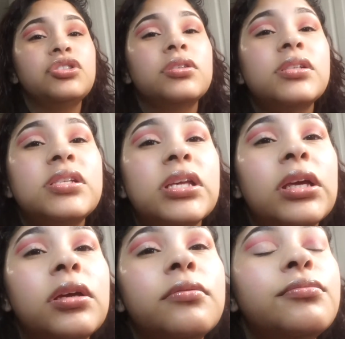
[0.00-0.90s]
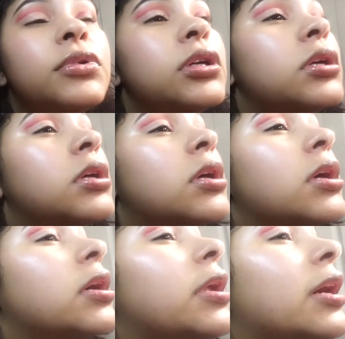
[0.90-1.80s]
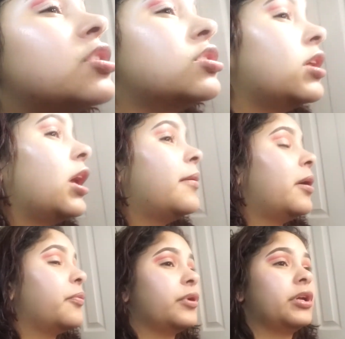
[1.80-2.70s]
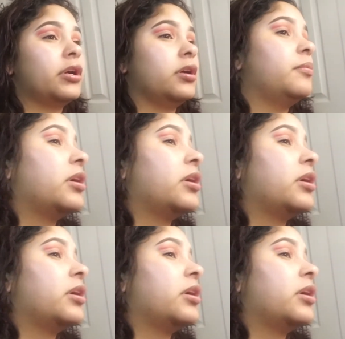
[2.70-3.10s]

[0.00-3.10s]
you can see, it actually came out pretty good, my